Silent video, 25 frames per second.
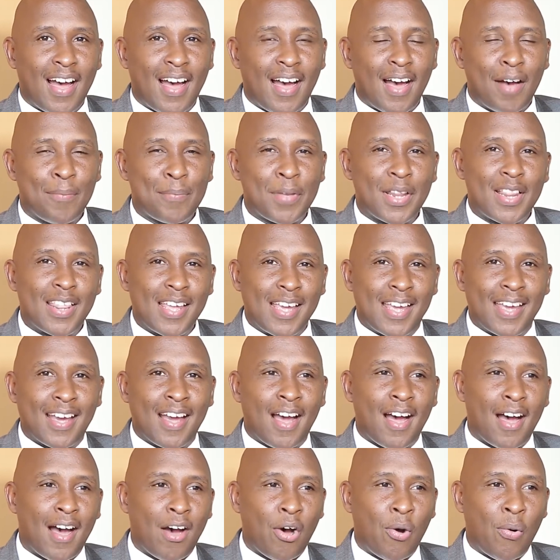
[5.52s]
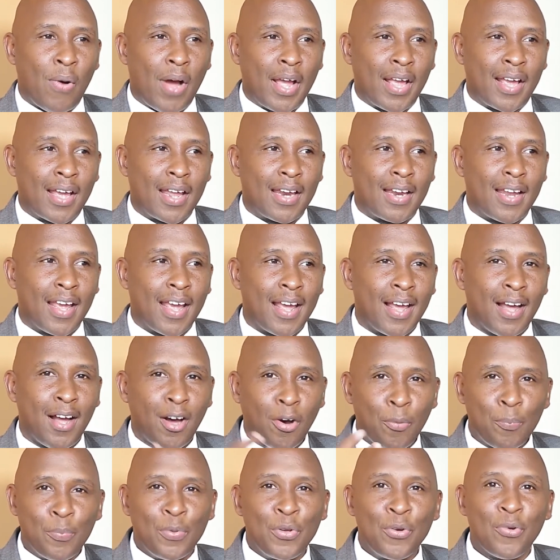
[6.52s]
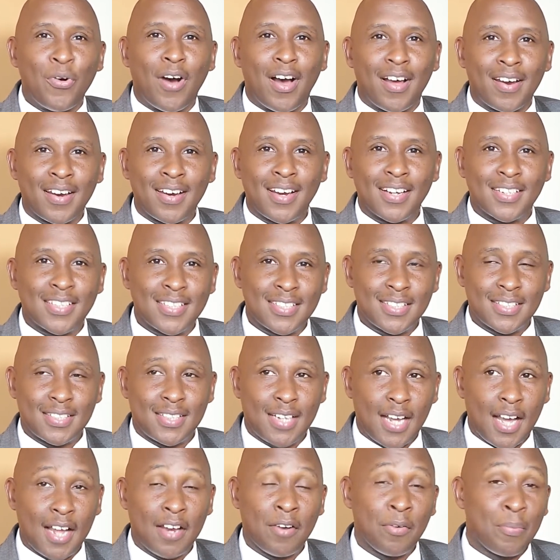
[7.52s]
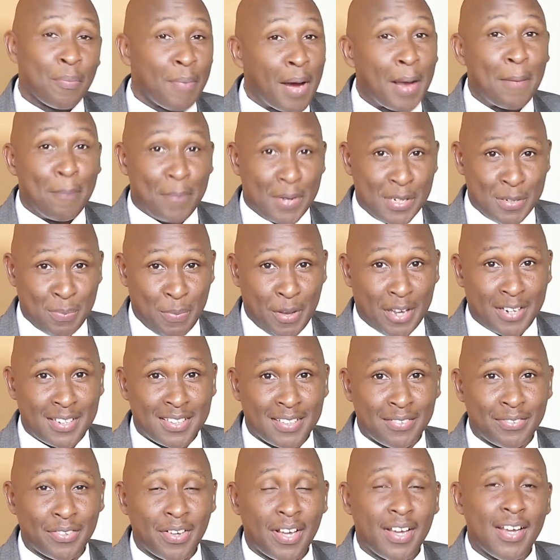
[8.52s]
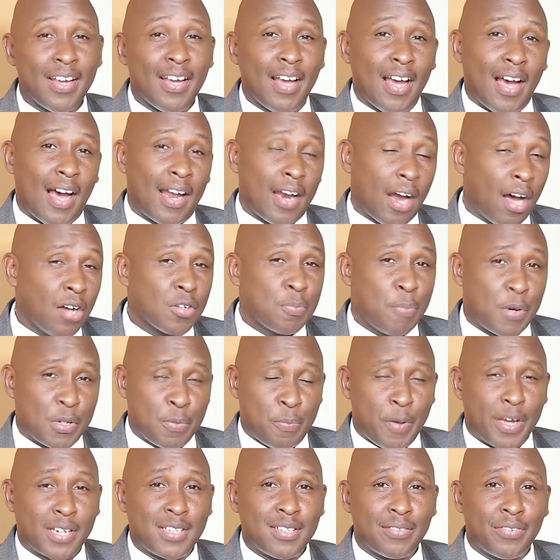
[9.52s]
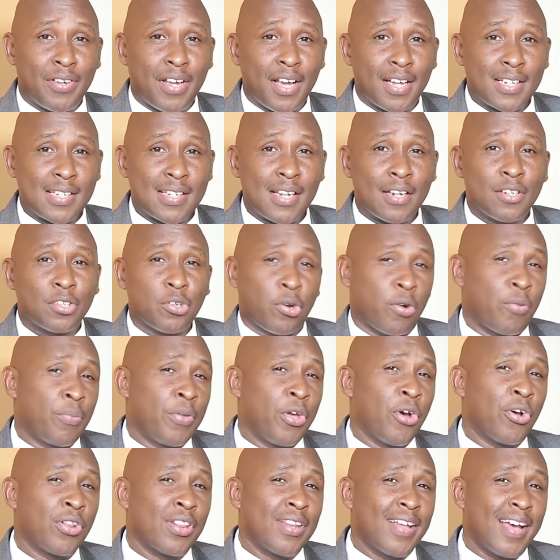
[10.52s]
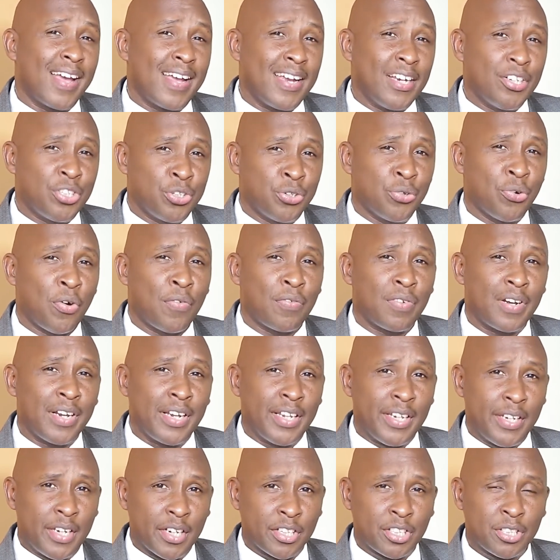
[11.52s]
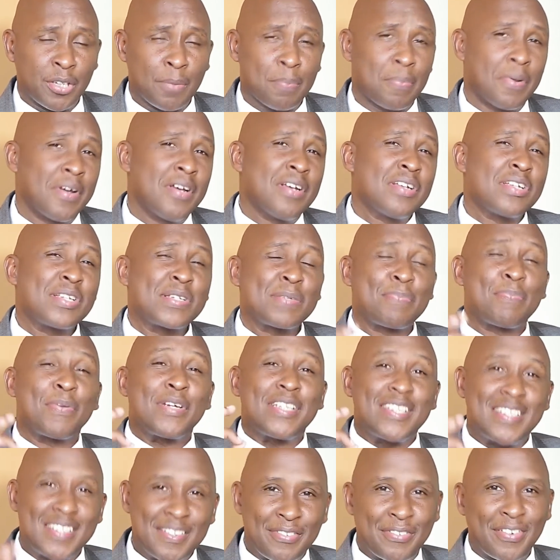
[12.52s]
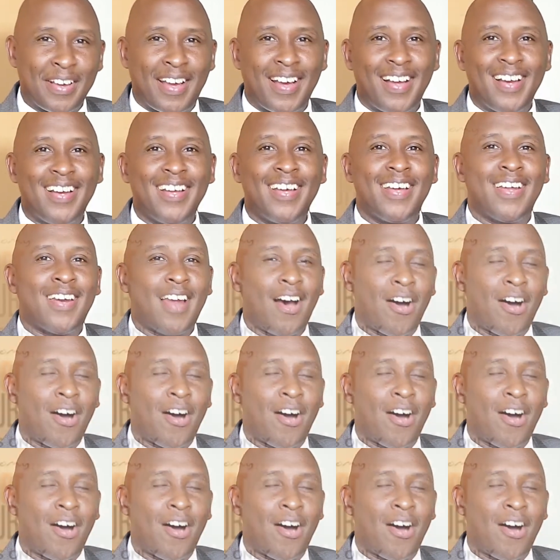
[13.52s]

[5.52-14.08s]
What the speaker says: I've been thinking how I can help you understand my perspective and our perspective here at Centonomy on the issue of leadership, specifically in